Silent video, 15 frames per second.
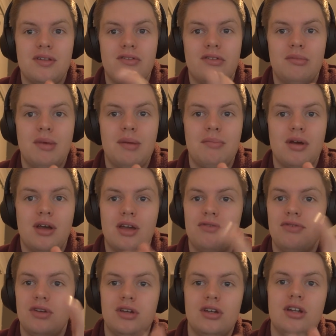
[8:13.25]
And remember,
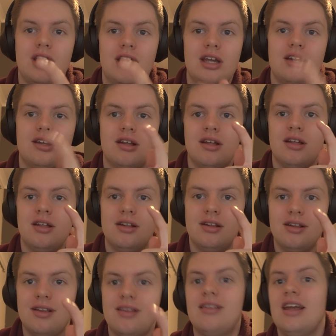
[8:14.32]
if you need
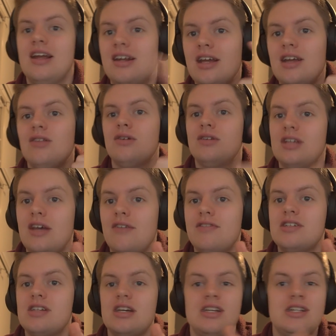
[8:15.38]
CDs or
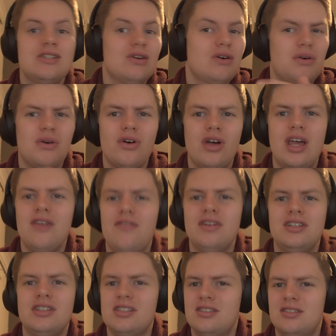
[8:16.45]
DVDs, or
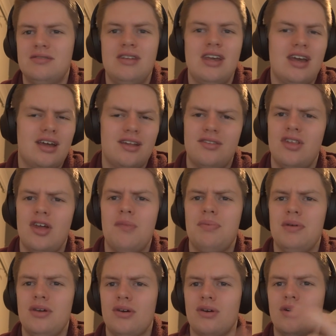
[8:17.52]
even just yeah, a
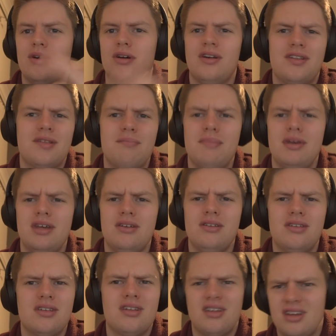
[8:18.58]
Slurpee or some
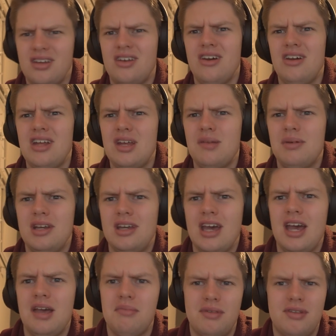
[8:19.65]
meals, go to EB
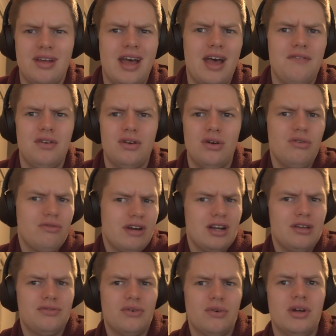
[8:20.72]
Games. I have it all ready
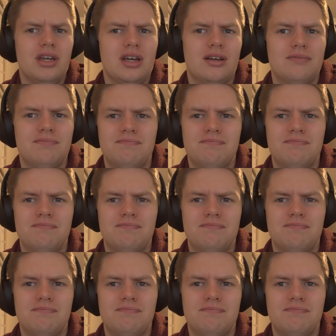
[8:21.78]
for you.